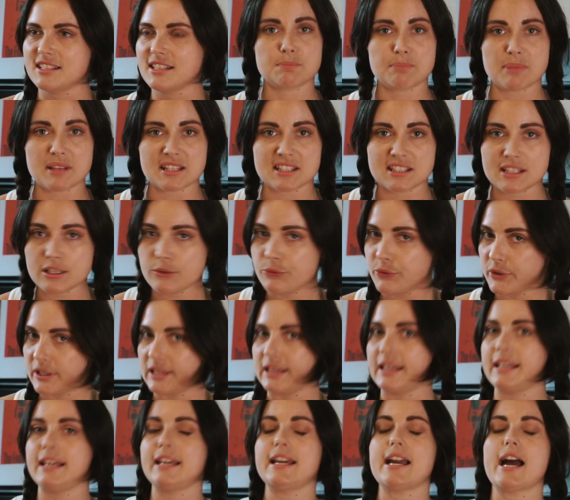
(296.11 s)

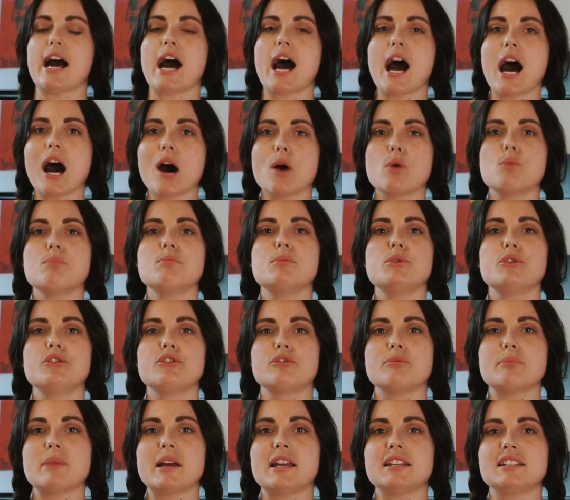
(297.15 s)
specifically how
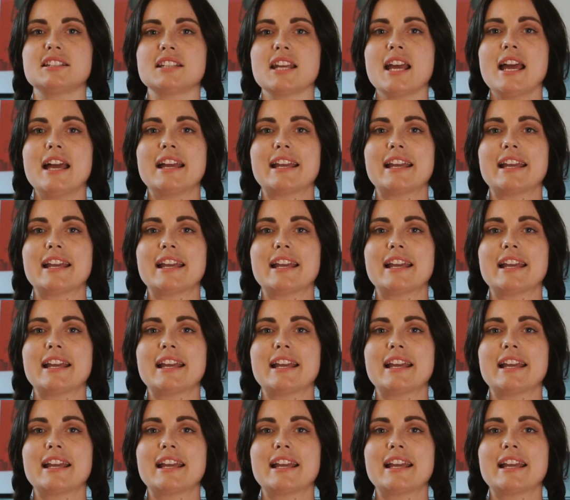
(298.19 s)
movement